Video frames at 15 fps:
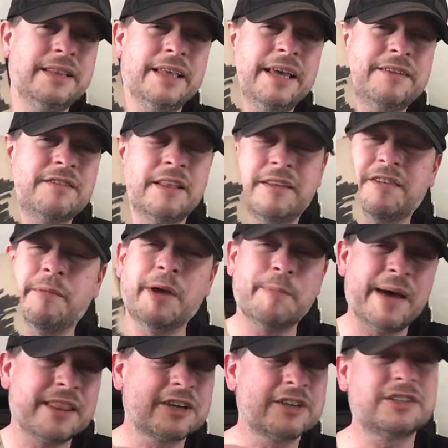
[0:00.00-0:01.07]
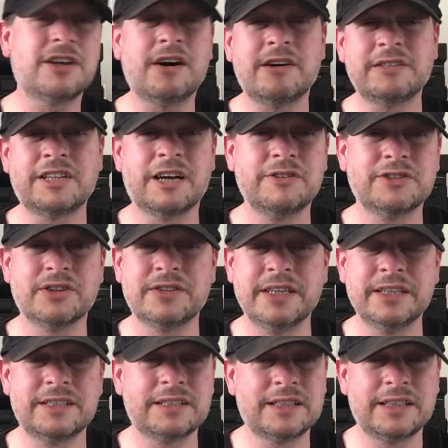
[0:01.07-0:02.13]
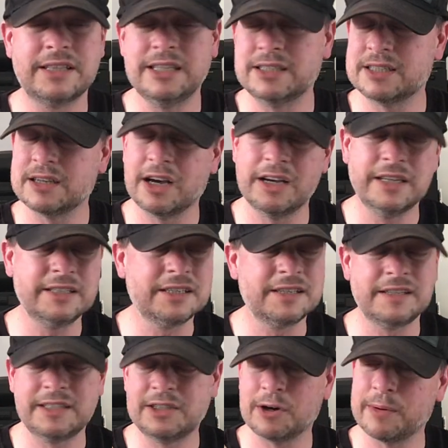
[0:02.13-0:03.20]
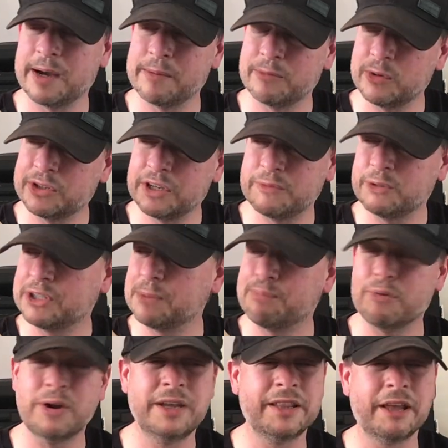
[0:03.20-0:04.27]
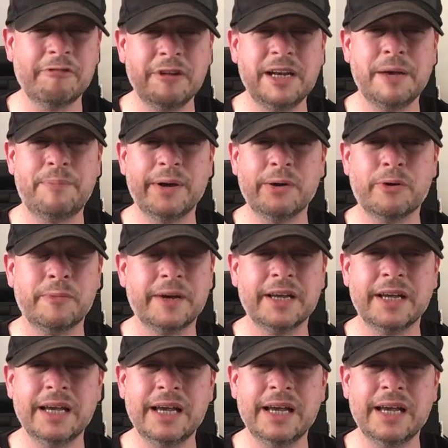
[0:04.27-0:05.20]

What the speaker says: It's something about the guitar tones on these early ZZ Top albums, which are brilliant. They really appeal to me.